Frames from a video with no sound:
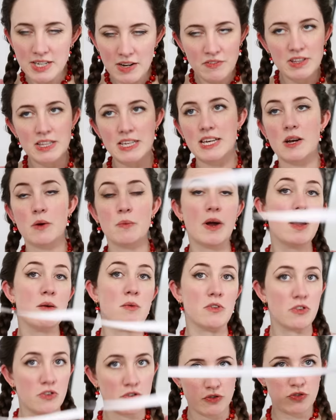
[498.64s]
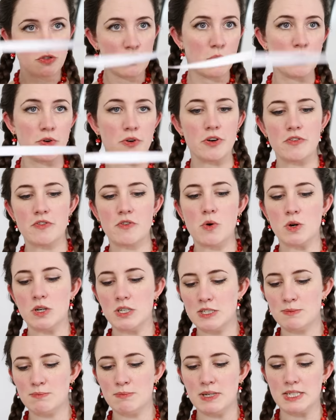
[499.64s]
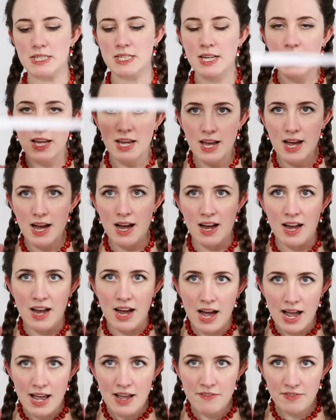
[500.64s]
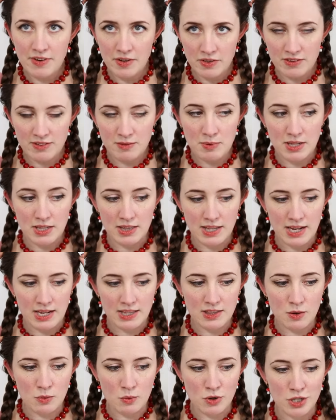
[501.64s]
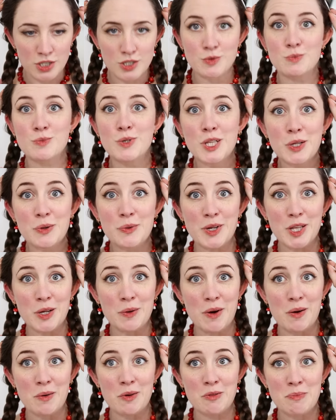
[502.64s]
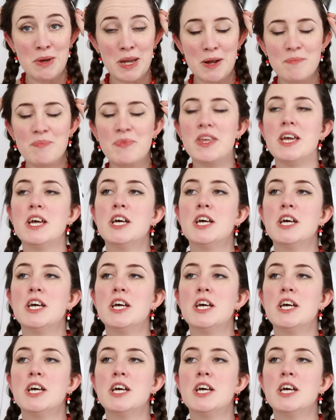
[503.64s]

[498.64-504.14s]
can definitely get away with shorter, of course, but uh, I have found this to be a length that works really, really well with me.